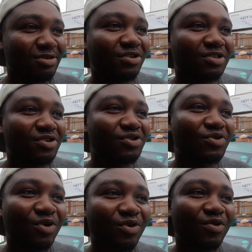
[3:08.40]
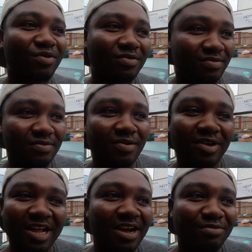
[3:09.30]
Because you don't know
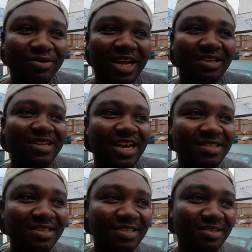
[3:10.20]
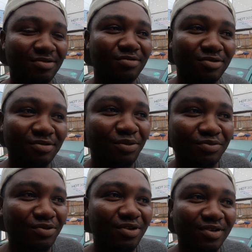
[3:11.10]
what can happen at night. So good
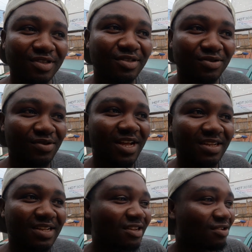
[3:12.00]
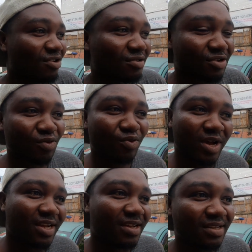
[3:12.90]
people doesn't do that. As long as your
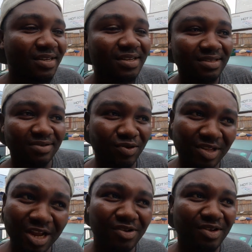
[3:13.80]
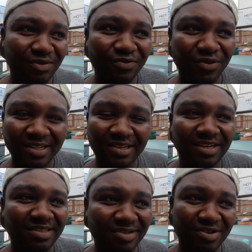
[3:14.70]
work. What are you looking for at
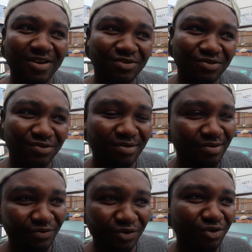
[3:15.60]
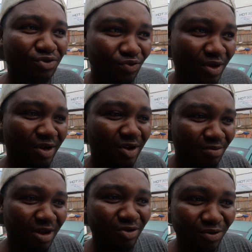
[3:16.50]
night? So you have to, if you go to work,
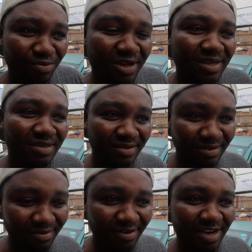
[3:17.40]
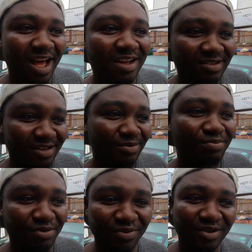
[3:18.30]
come back home early, relax, sleep,
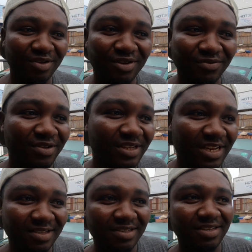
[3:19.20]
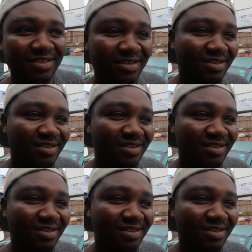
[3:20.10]
prepare yourself for the next day.